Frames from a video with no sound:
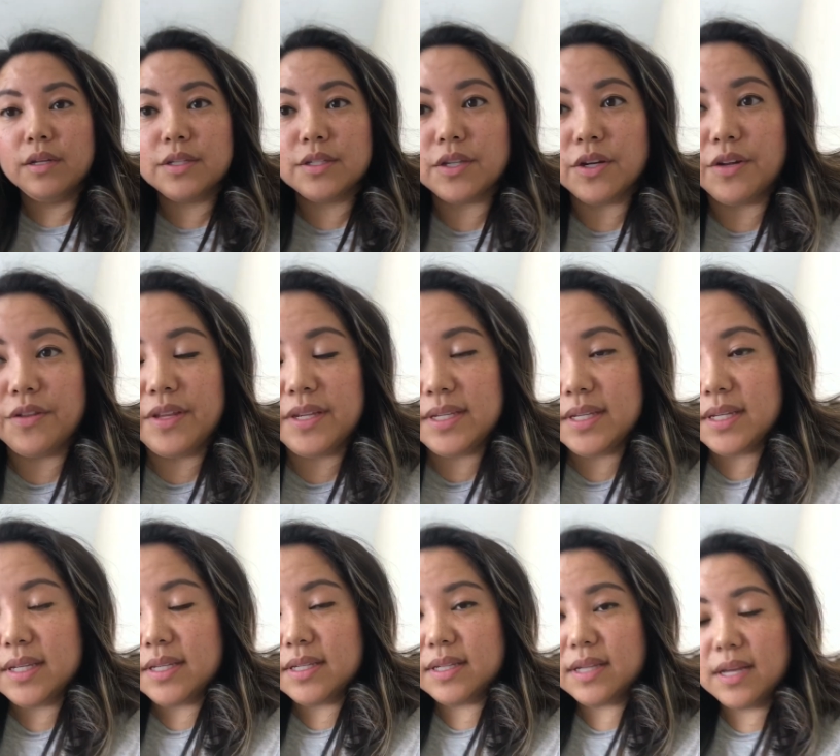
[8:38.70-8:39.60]
So this
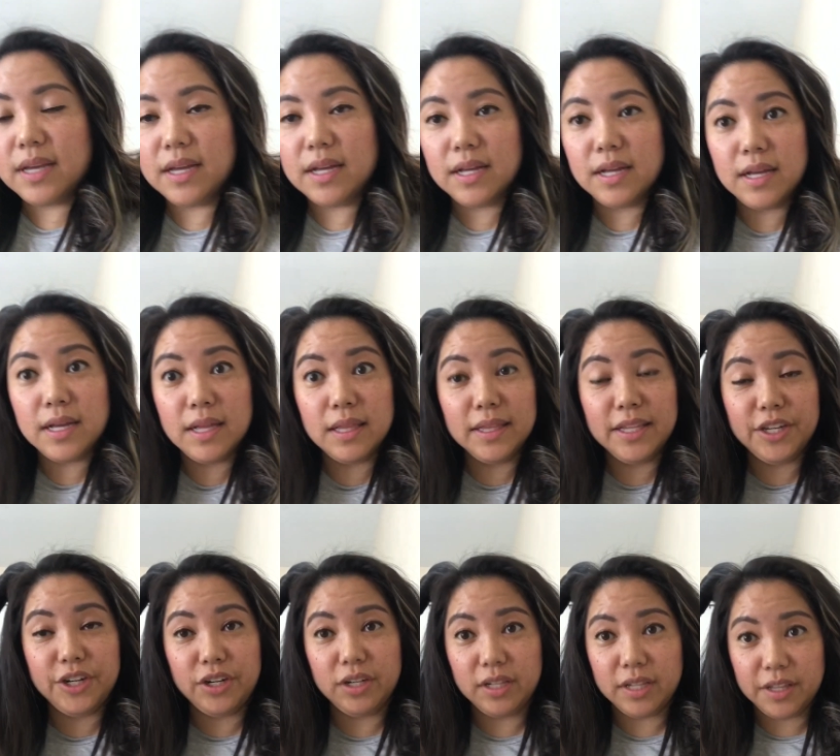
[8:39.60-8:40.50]
is
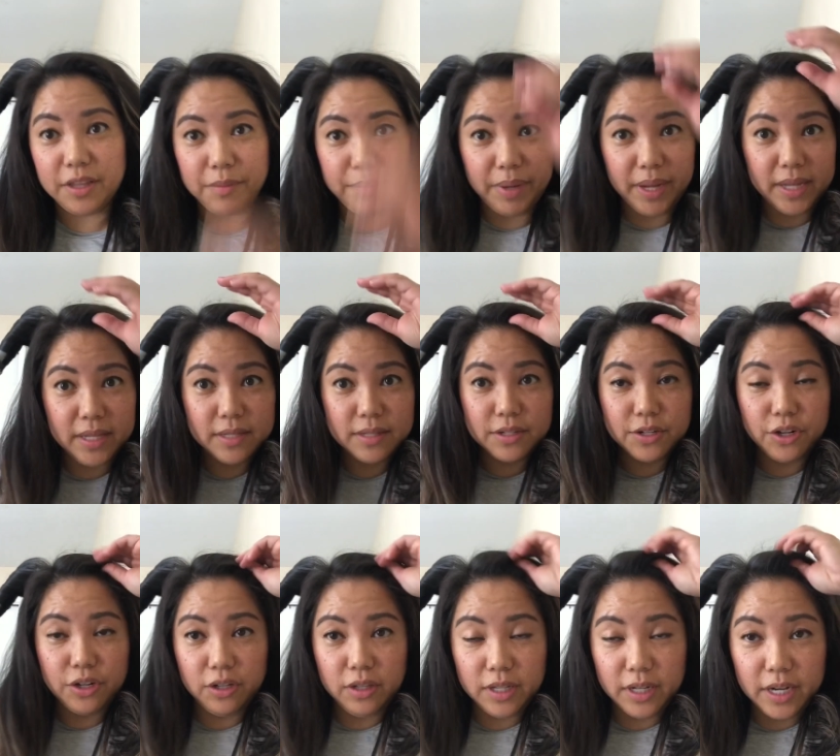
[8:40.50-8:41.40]
literally the best
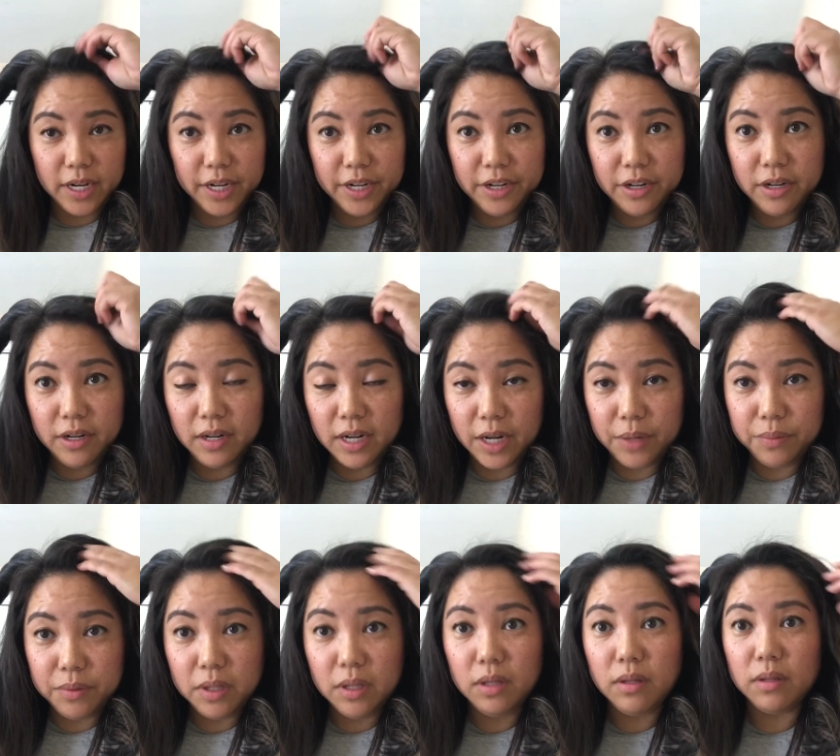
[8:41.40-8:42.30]
curling iron. I
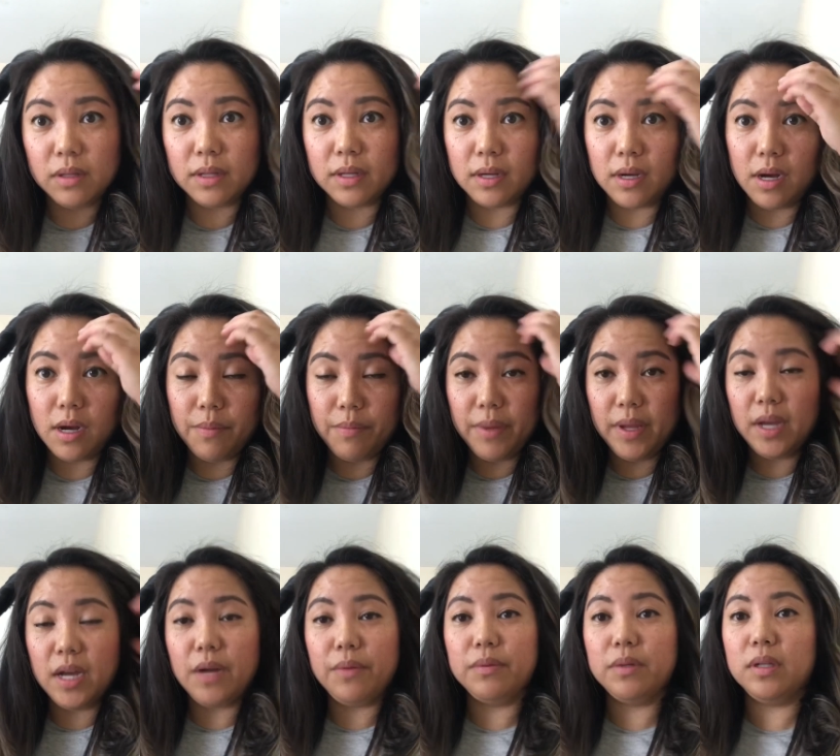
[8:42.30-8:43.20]
will comment,
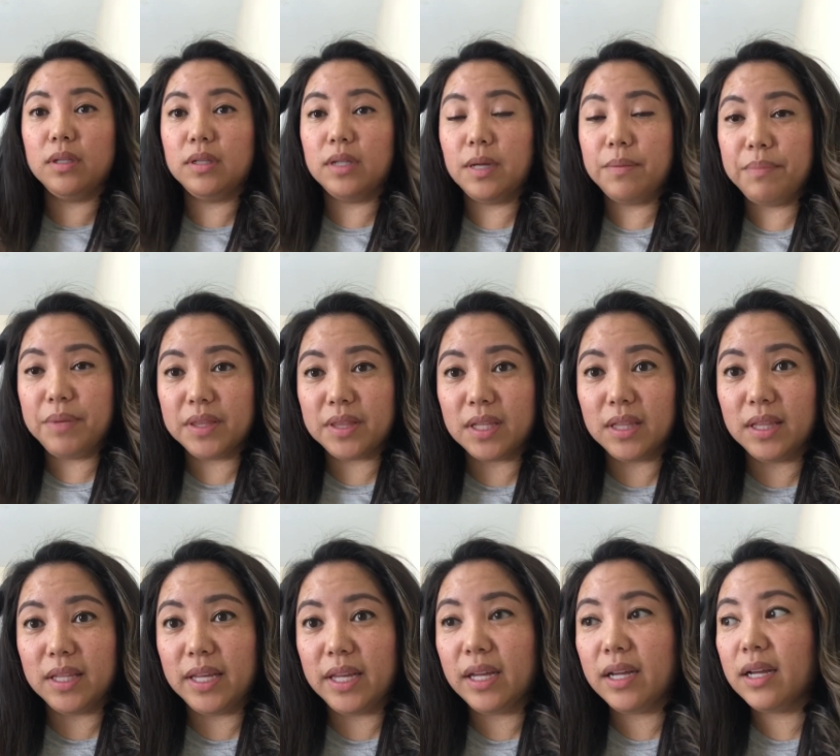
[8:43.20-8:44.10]
I will um, put the
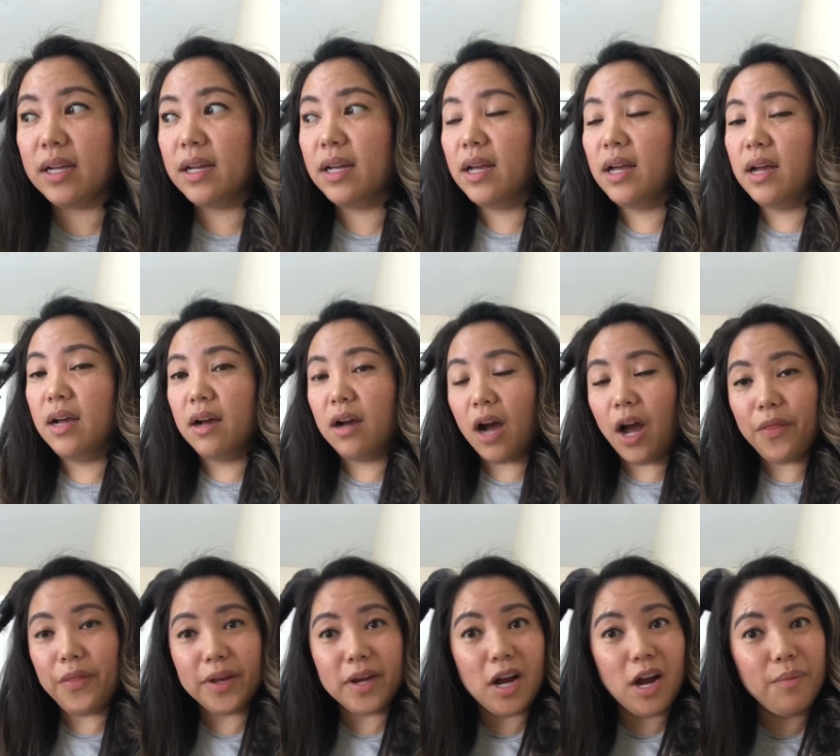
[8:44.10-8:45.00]
link
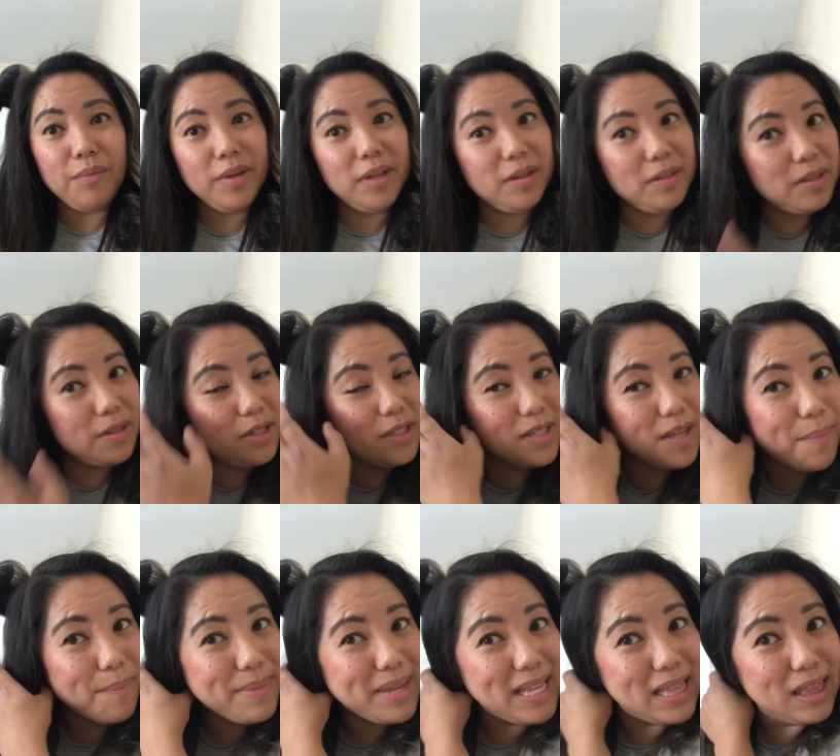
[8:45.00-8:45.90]
on the comment
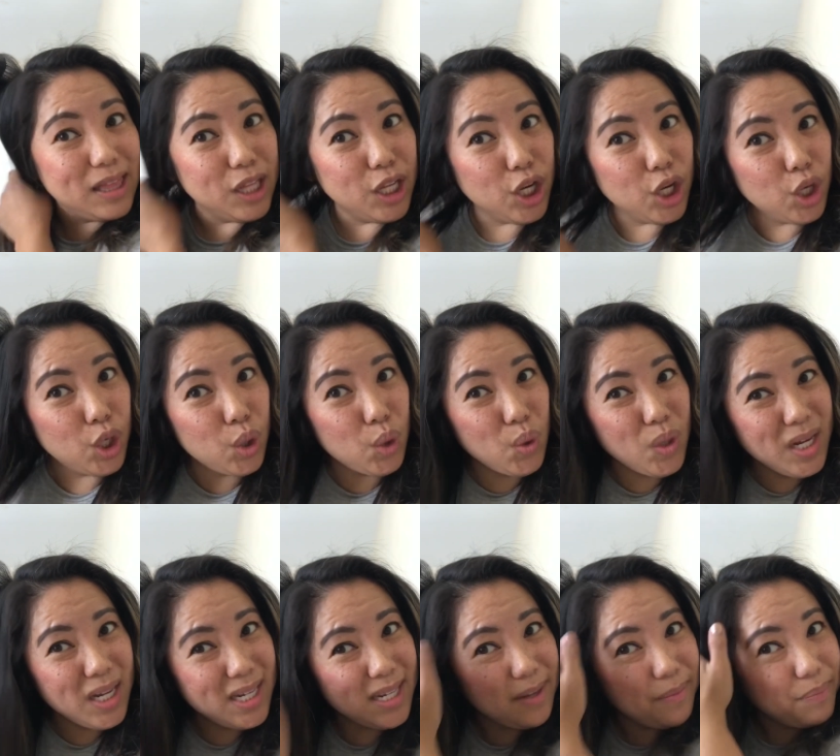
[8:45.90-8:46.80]
below
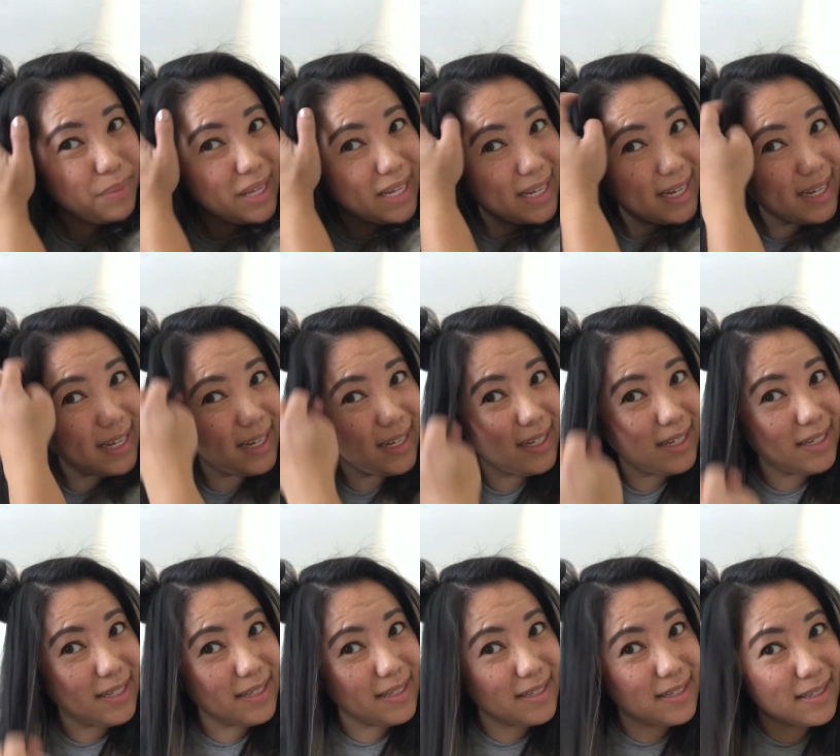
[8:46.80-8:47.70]

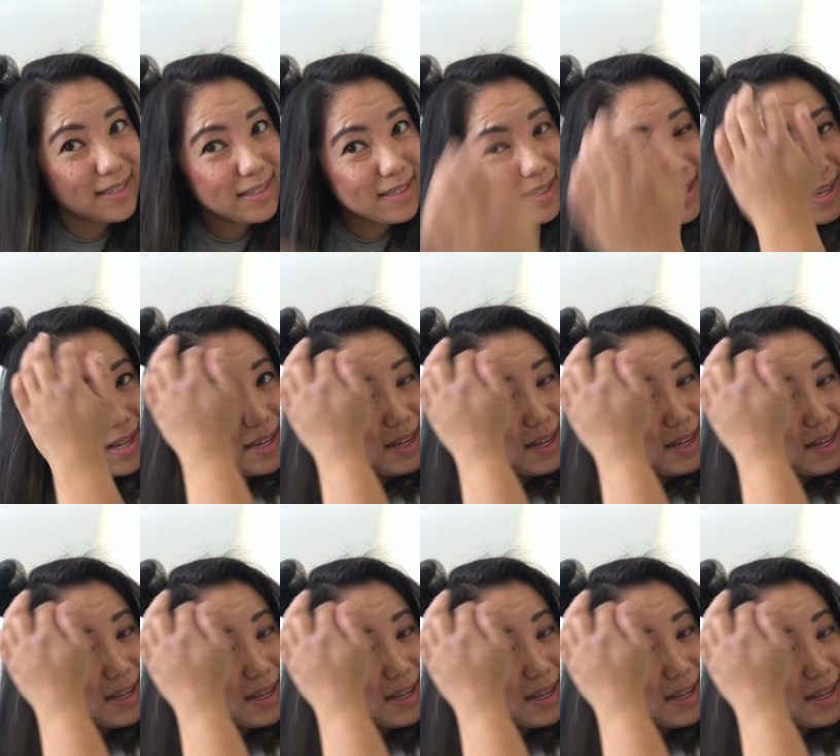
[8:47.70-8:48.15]
because